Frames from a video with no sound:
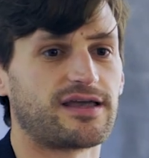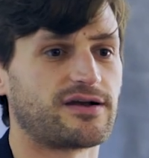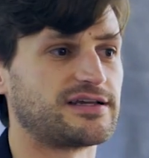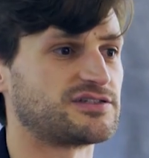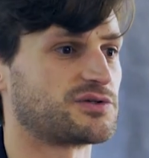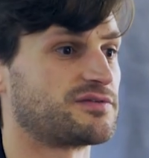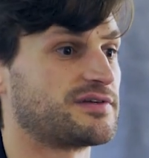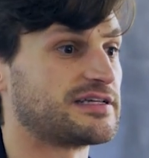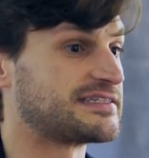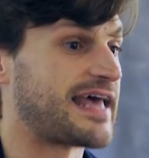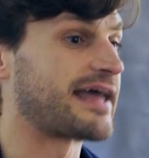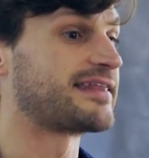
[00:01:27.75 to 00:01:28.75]
there is sort of
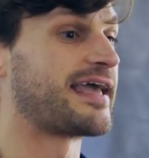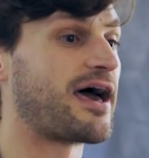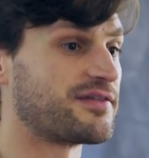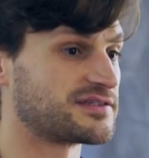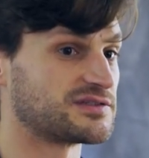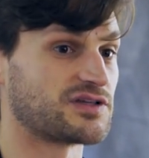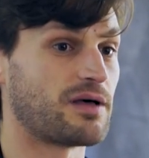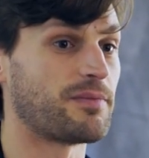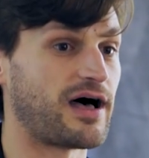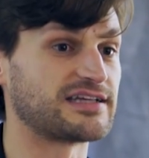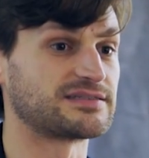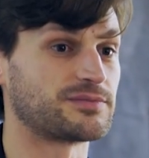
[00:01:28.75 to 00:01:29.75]
exactly how this is all
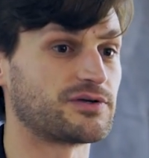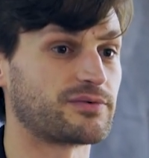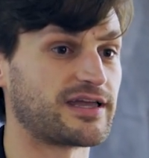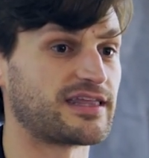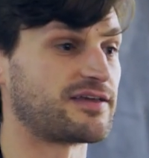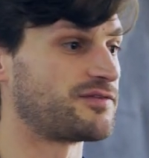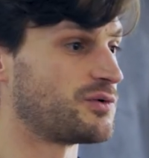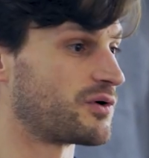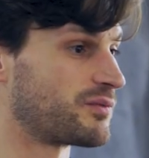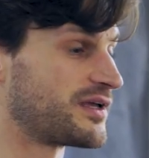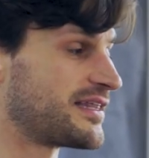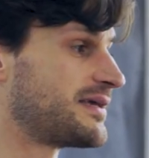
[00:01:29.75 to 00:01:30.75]
possible, right? Like, if you
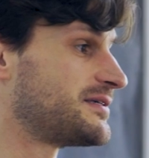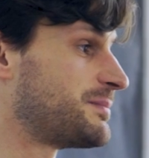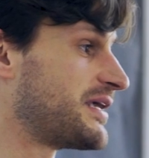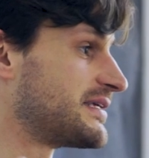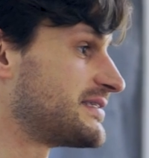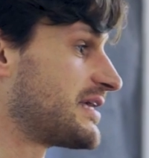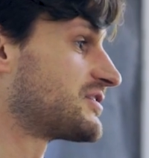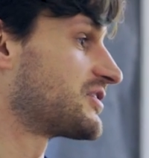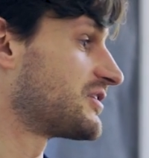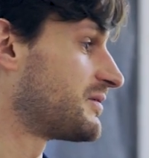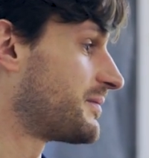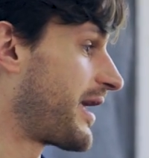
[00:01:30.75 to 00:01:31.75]
are really being
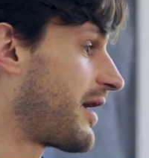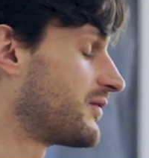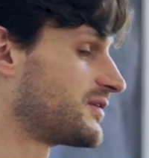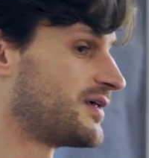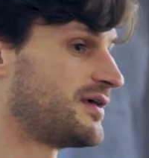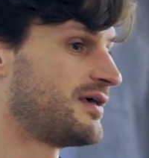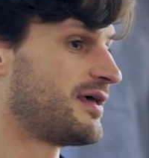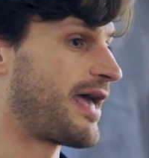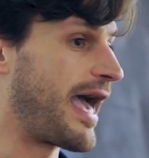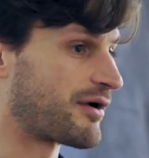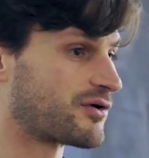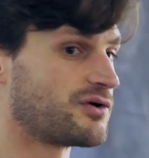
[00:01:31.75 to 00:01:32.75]
intentional about
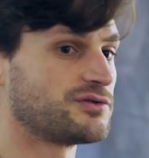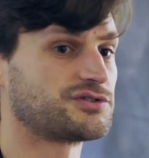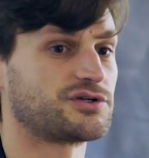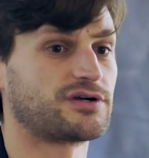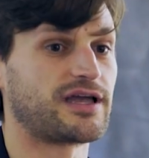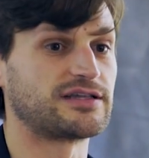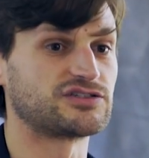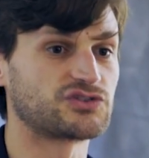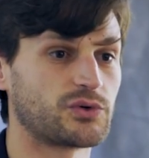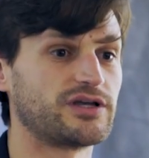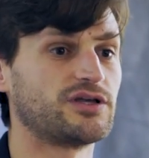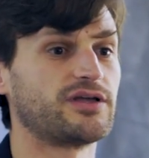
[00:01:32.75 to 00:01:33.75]
agriculture and
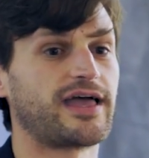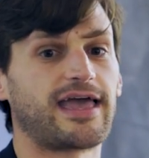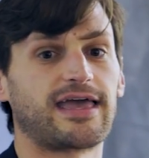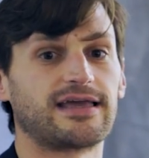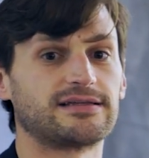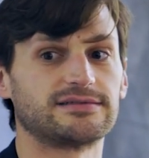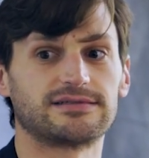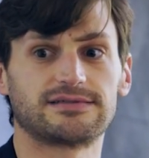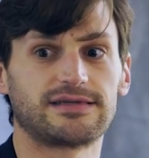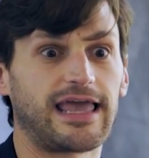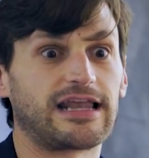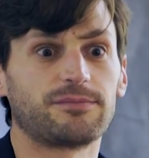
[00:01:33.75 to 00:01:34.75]
soil
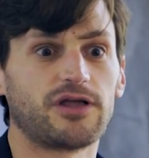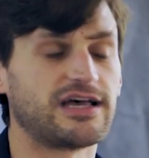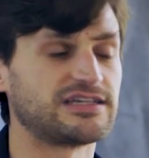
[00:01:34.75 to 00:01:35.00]
and animal